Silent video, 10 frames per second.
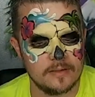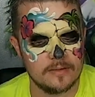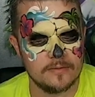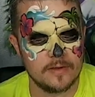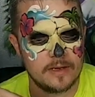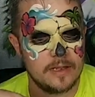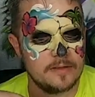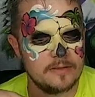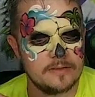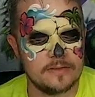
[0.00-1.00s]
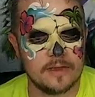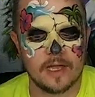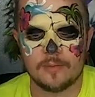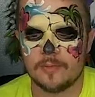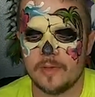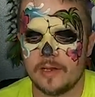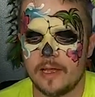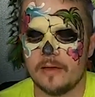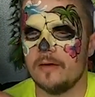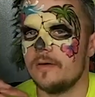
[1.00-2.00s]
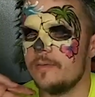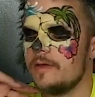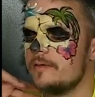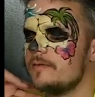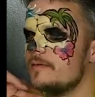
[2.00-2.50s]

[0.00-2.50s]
Yvonne asks, isn't the hybrid paint alcohol based?